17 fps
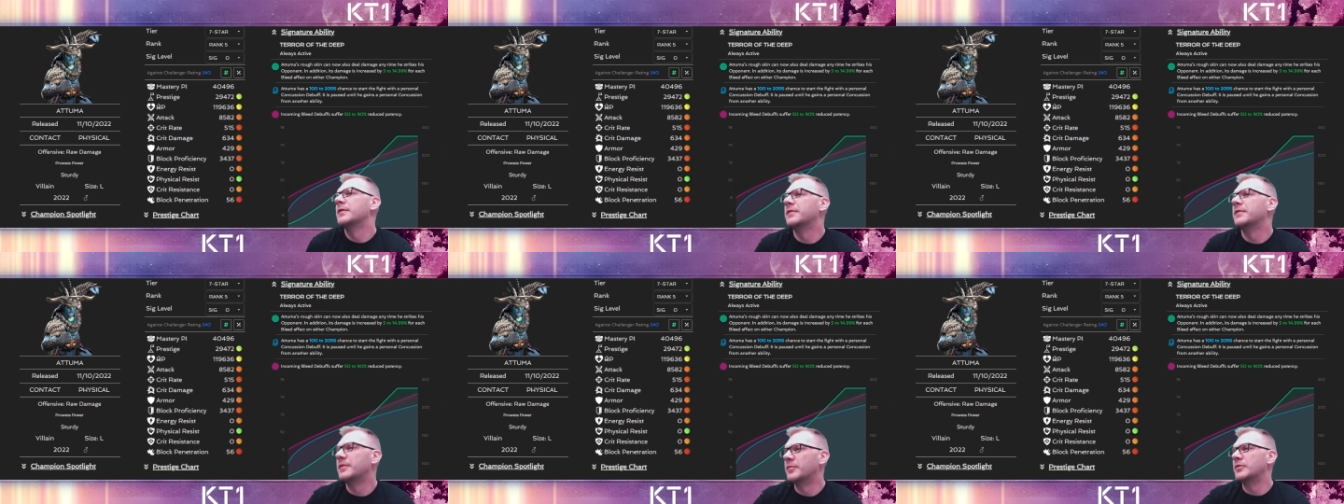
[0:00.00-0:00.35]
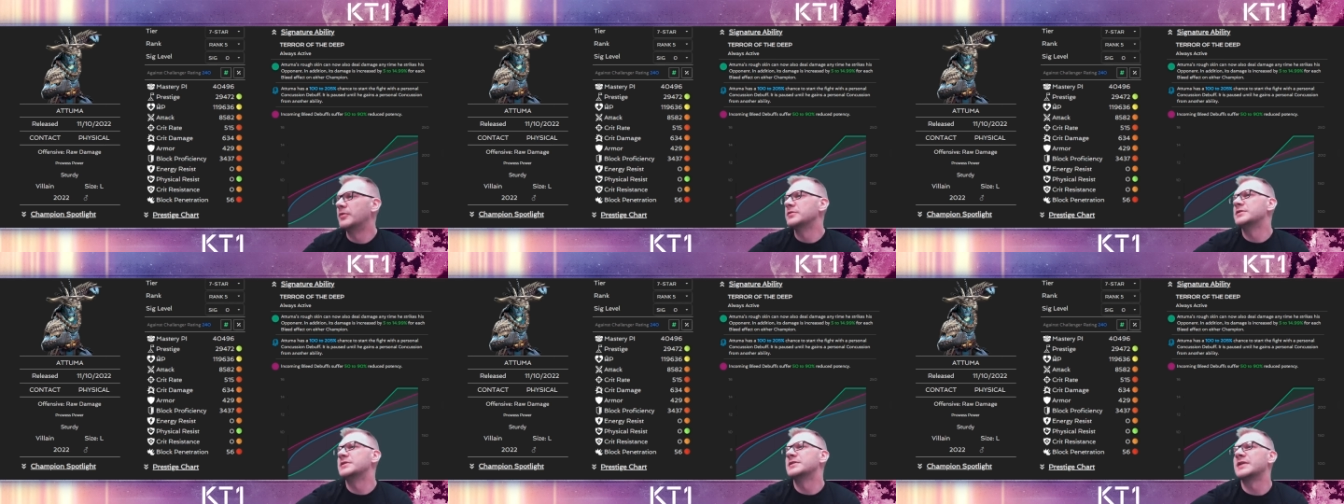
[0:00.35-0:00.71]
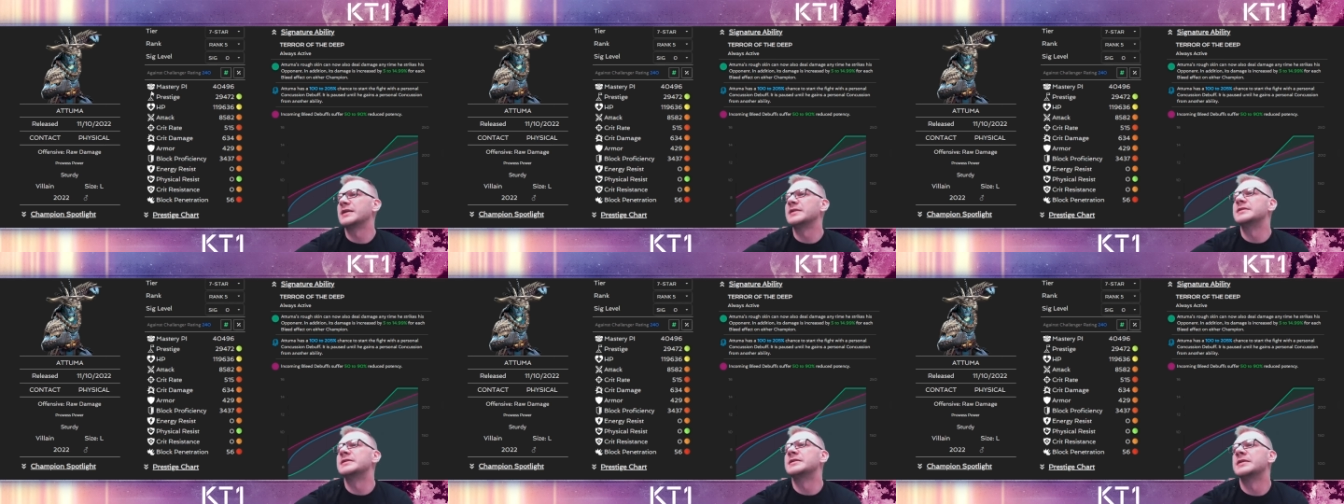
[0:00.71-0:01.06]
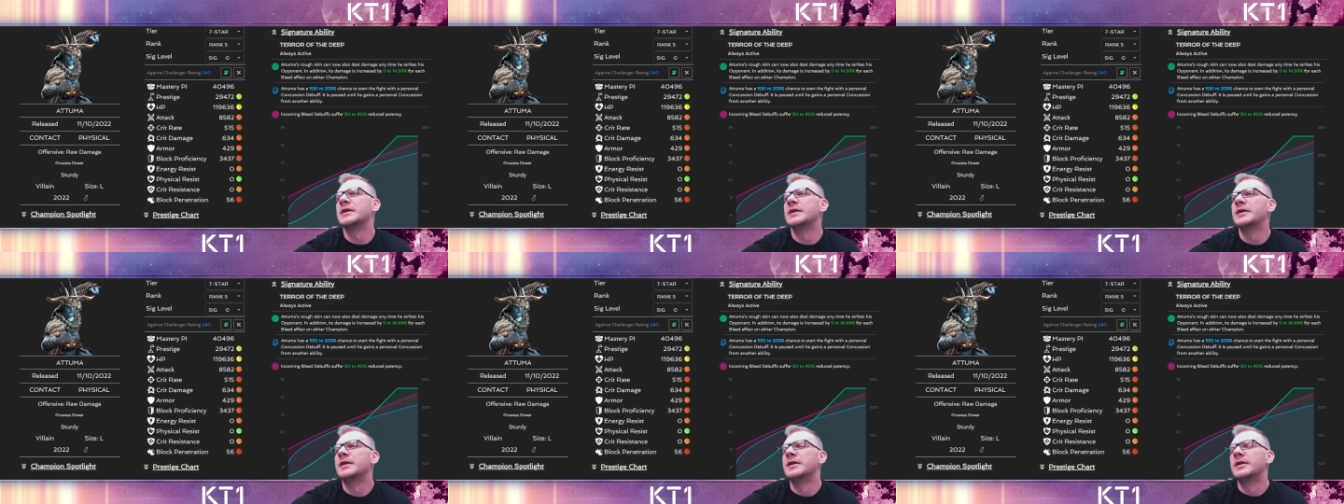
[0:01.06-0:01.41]
the most sense
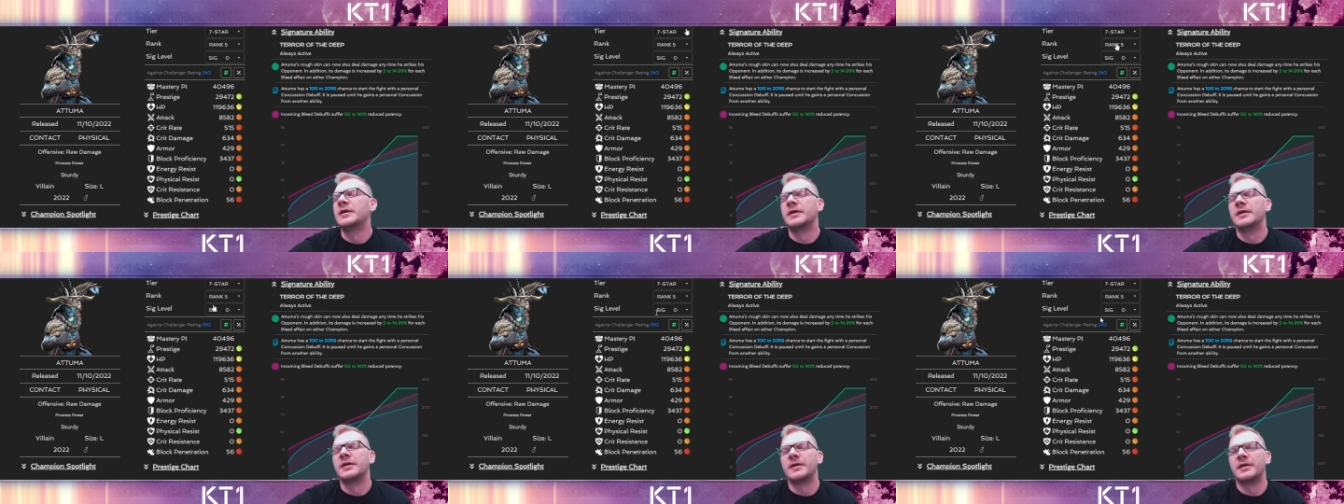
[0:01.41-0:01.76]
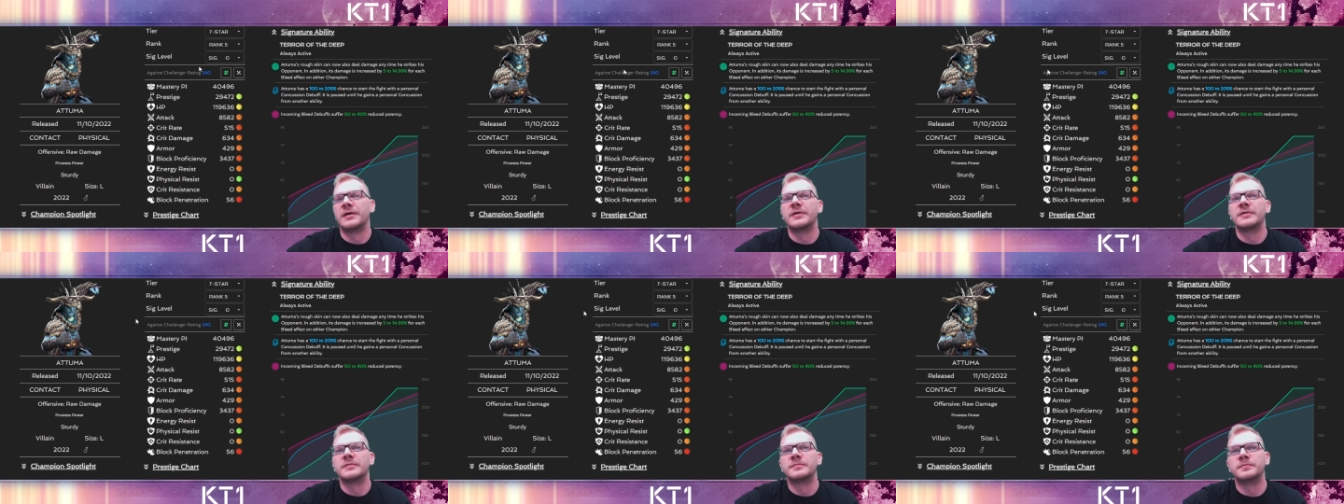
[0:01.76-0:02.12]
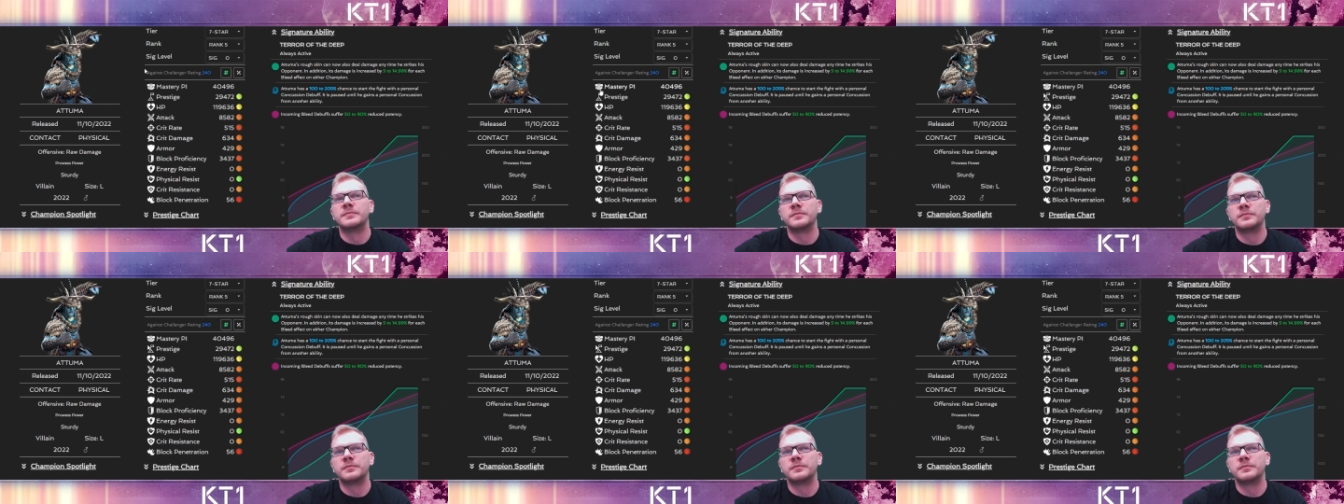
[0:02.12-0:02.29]
um,